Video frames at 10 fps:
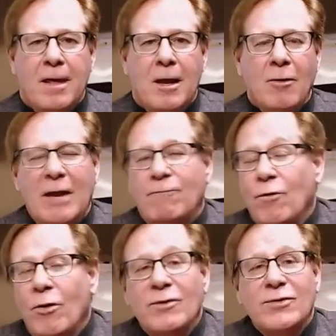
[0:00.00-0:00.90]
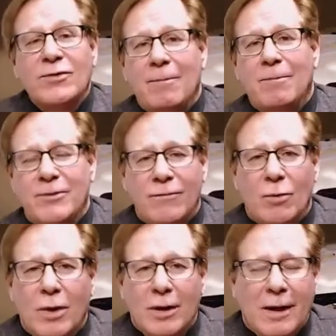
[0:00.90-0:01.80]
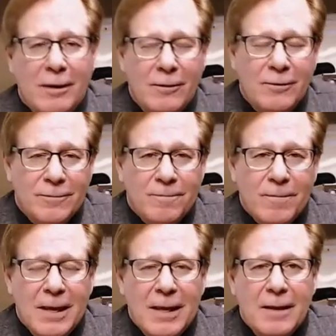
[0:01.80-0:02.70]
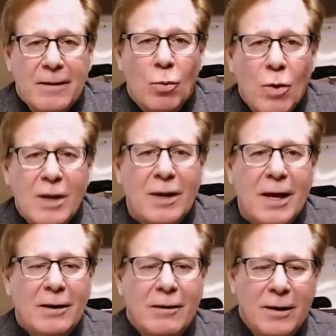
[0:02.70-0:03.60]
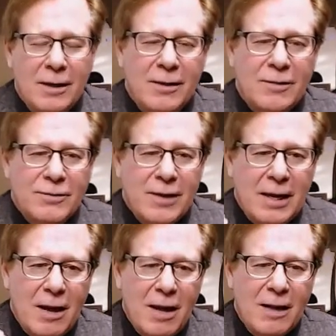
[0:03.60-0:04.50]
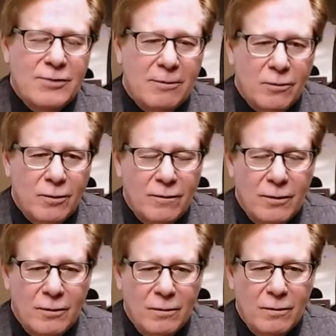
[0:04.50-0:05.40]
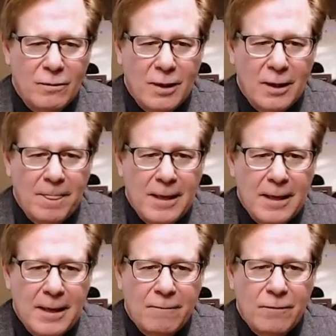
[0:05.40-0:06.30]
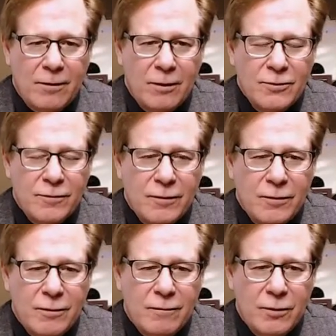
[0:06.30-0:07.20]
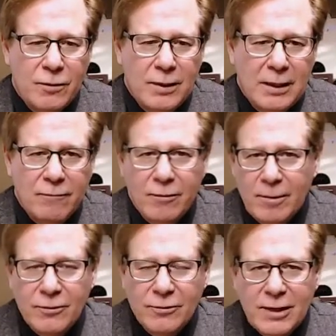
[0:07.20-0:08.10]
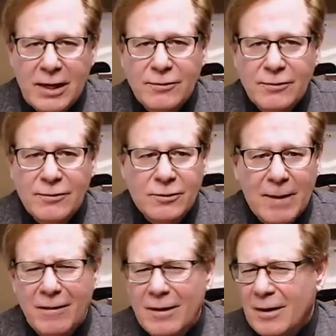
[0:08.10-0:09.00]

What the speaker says: Okay, 4 examples of the one-liner. The one-liner is a concept review, and for those of you that are viewing in from other states, there's about